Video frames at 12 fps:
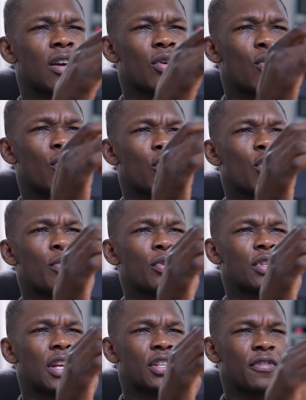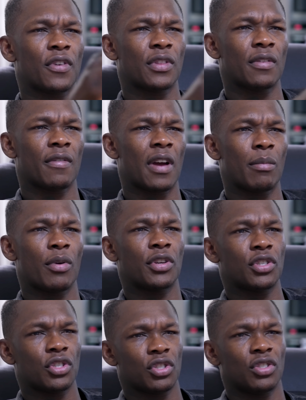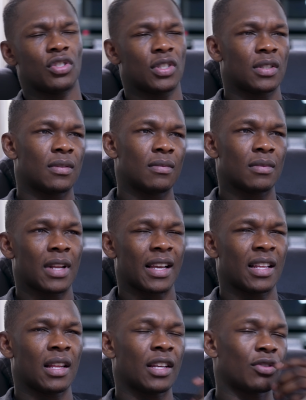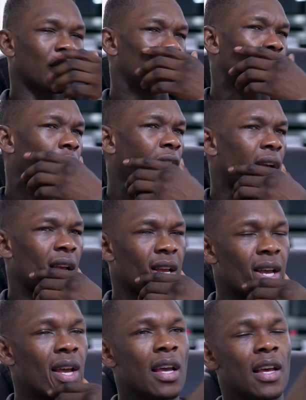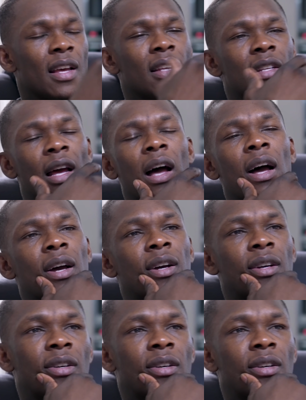chord almost. I just felt the vibration, just zzz, like an electric shock. It